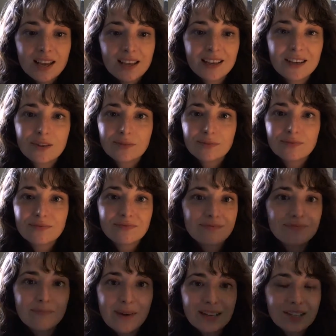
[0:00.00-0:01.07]
You know,
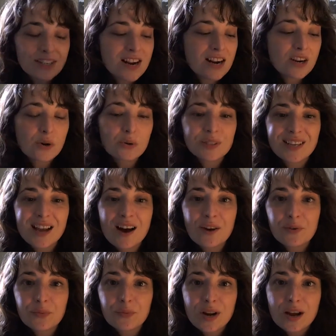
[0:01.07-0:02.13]
my internet goes
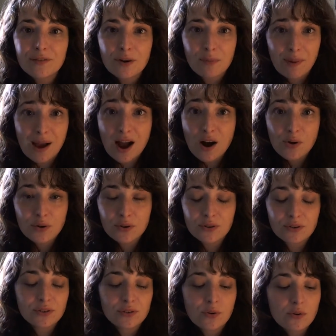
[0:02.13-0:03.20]
down or whatever,
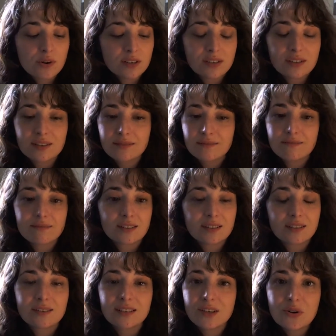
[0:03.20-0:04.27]
power source,
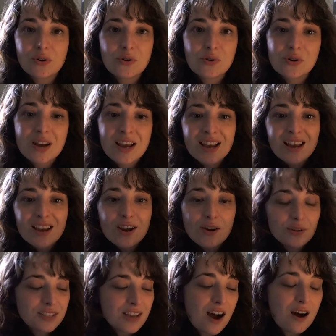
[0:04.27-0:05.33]
you know,
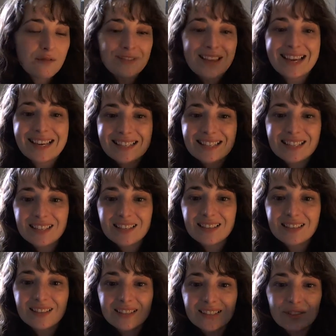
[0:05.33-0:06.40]
goes off and I can
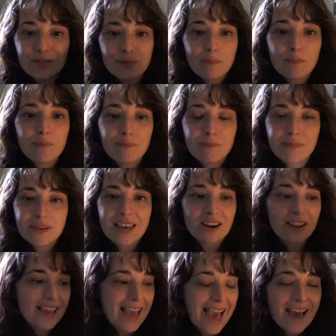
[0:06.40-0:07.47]
still, you know, get
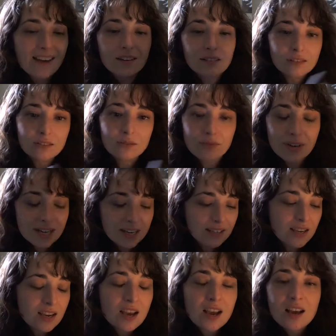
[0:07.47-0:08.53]
a candle and read.
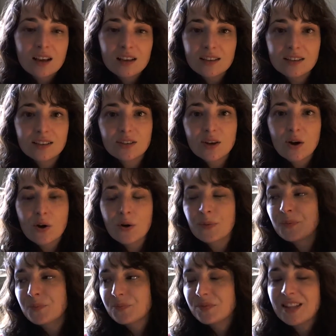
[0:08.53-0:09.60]
So
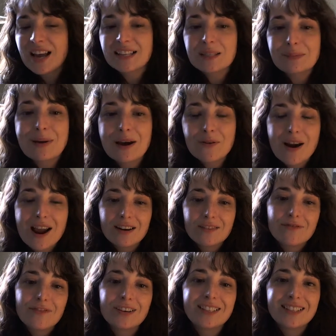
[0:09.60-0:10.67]
that's my rant
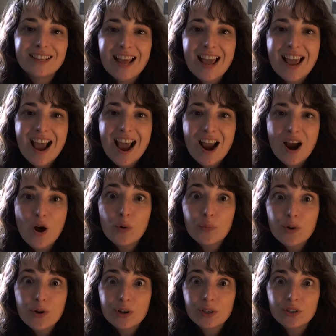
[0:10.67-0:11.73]
for today. I
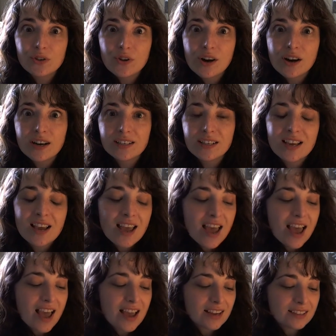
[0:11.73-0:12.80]
hope you enjoyed,
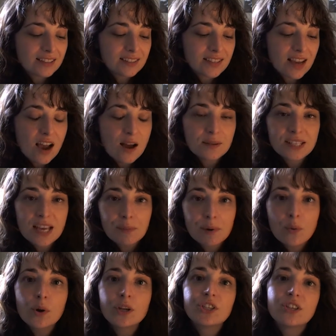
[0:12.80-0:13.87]
and tell me
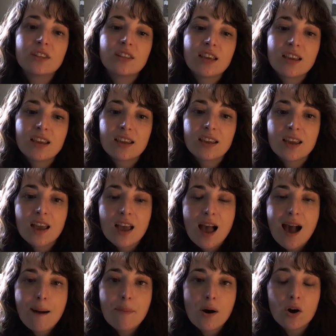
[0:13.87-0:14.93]
what you think
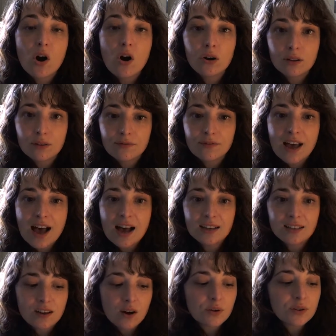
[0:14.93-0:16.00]
about all of
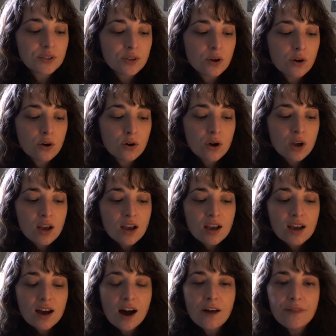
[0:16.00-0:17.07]
that. Also,
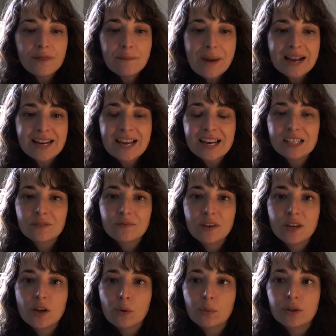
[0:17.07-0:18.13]
my next
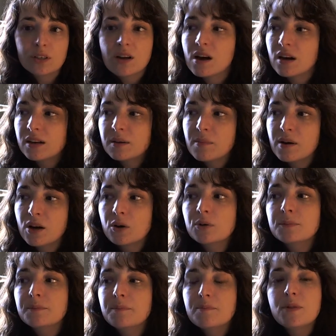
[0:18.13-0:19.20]
video I want to talk
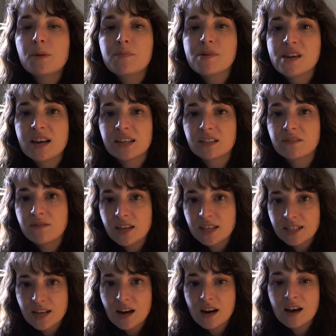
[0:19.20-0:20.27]
about the PS
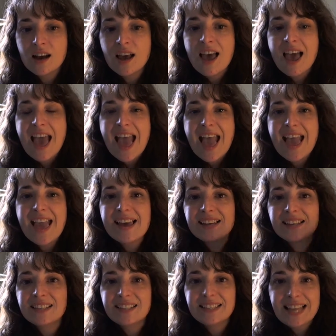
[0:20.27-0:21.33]
Vita
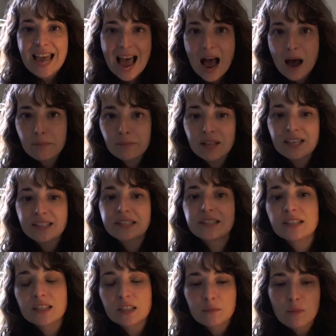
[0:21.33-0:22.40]
and tablets
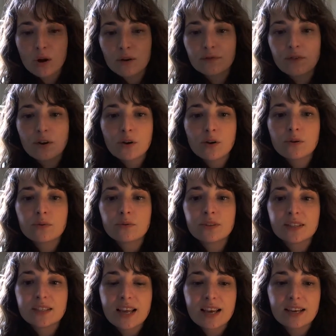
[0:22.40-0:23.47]
and
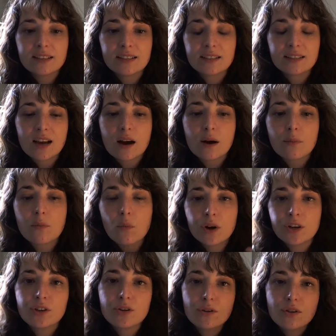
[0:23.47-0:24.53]
smartphones, and
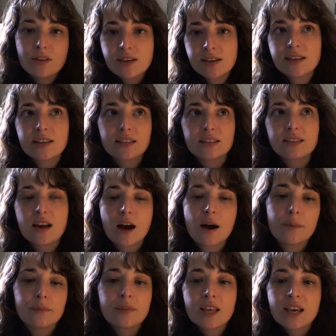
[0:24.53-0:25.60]
what do you think is
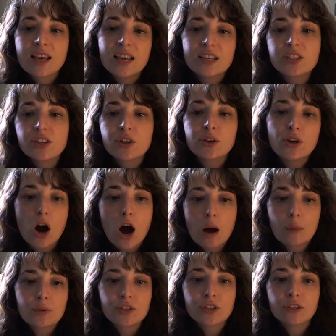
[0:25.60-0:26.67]
a good
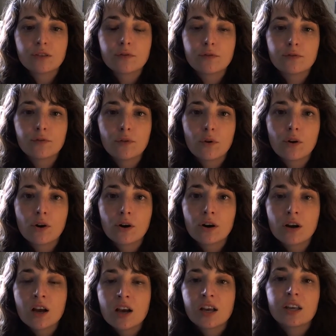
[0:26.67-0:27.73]
option
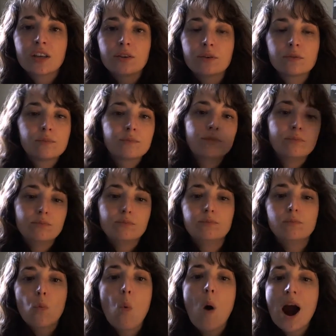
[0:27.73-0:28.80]
for, you know,
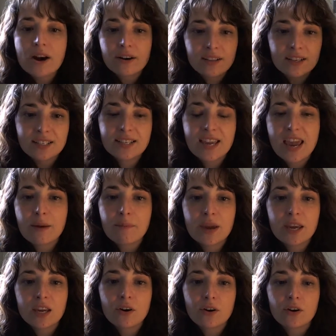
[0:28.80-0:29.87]
wireless
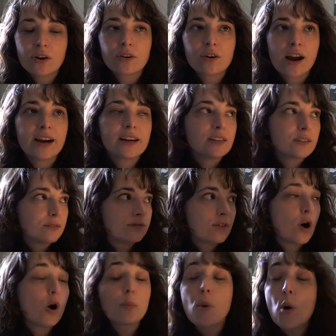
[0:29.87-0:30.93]
gaming or kind of,
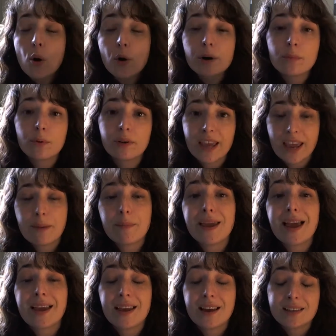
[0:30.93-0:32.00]
or portable gaming,
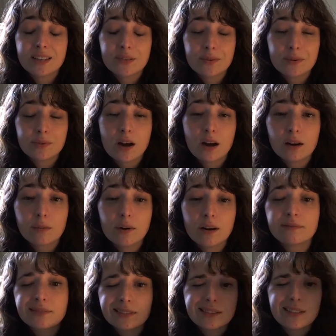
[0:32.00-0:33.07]
I guess is what I'm talking about.
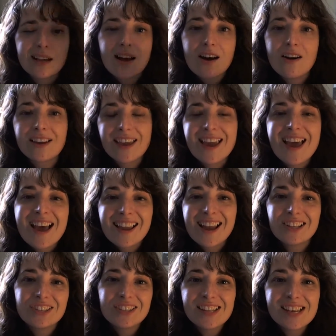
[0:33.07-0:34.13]
Okay,
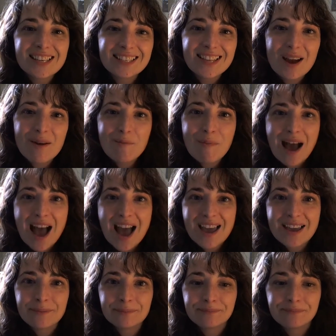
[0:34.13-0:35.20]
catch you next time. Bye.